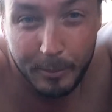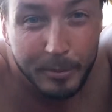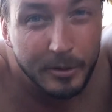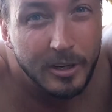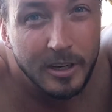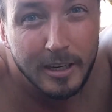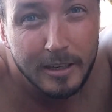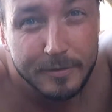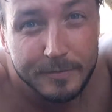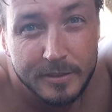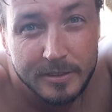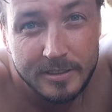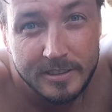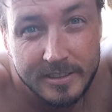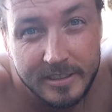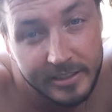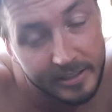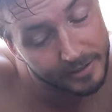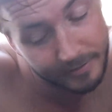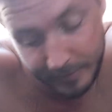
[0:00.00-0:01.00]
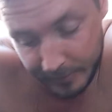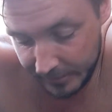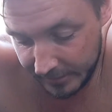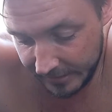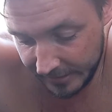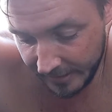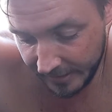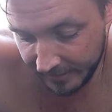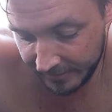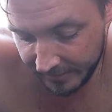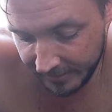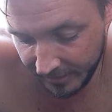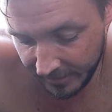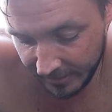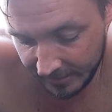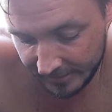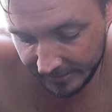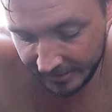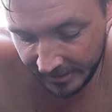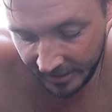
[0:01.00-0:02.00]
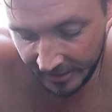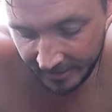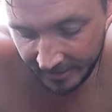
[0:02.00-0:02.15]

it off and see if this thing starts.